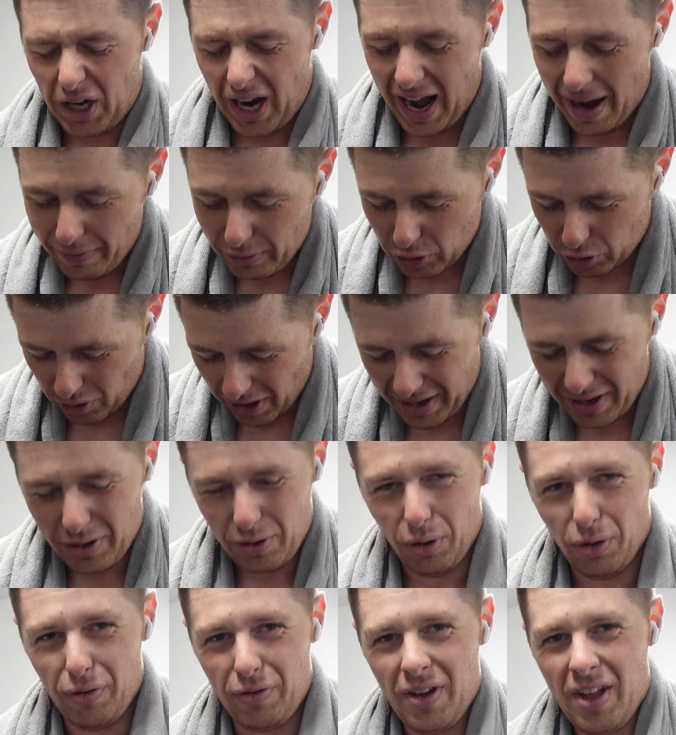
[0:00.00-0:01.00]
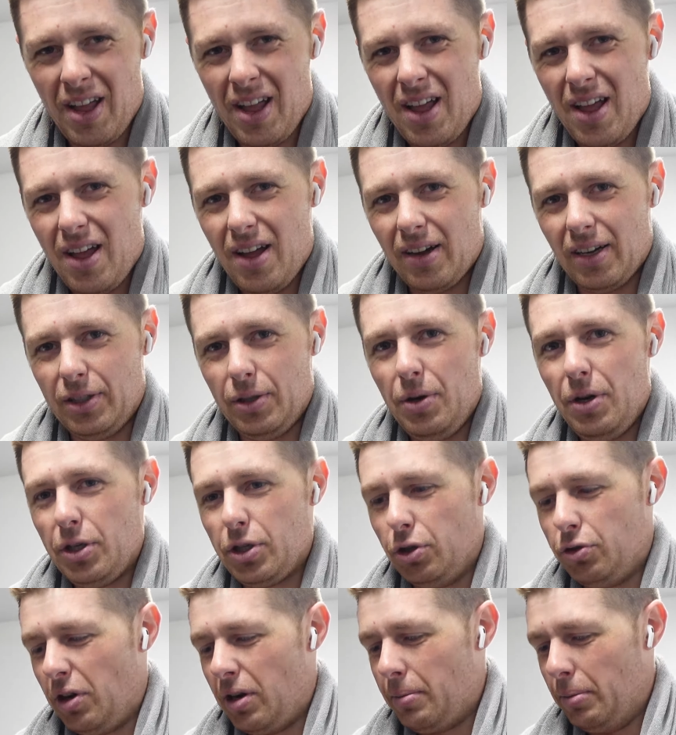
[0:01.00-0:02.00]
I haven't drank enough. I do need
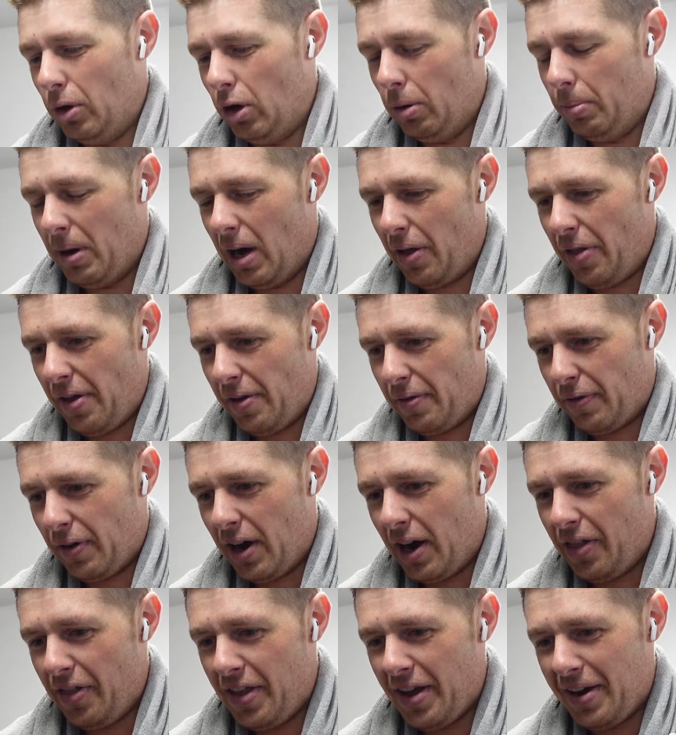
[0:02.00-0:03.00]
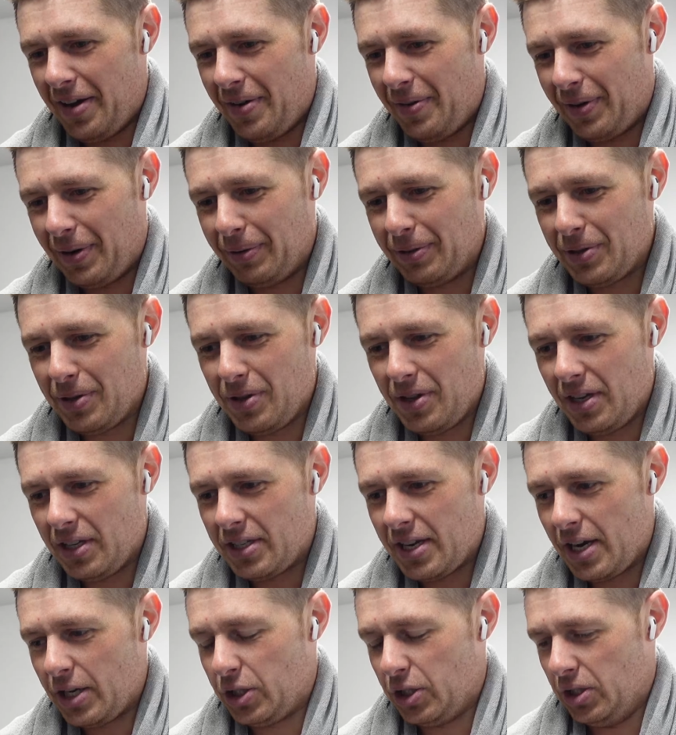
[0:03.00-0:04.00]
to drink more, but I find when I'm doing these
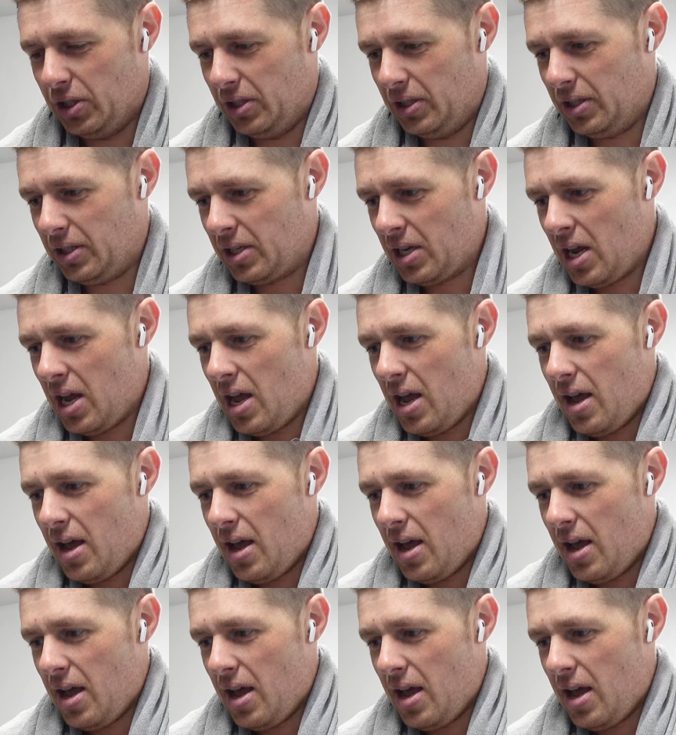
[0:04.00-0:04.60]
sessions